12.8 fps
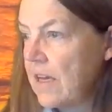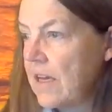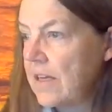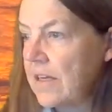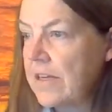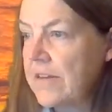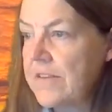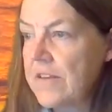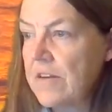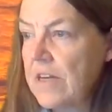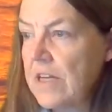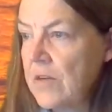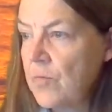And is there
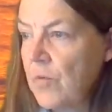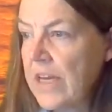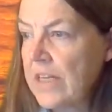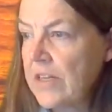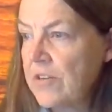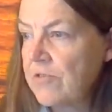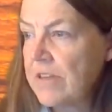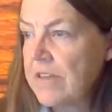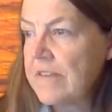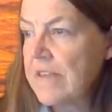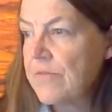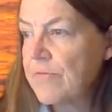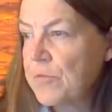any weighted risk
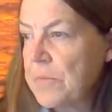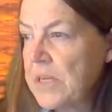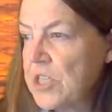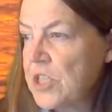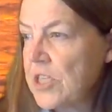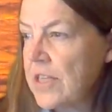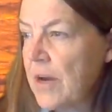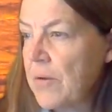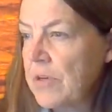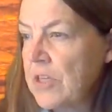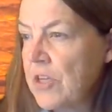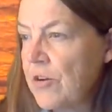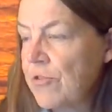information that we
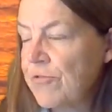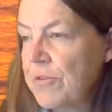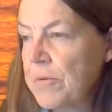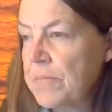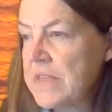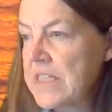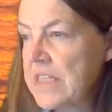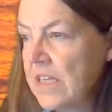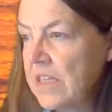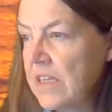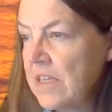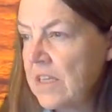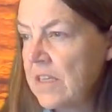know from
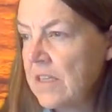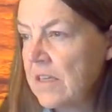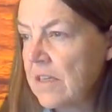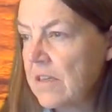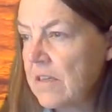studying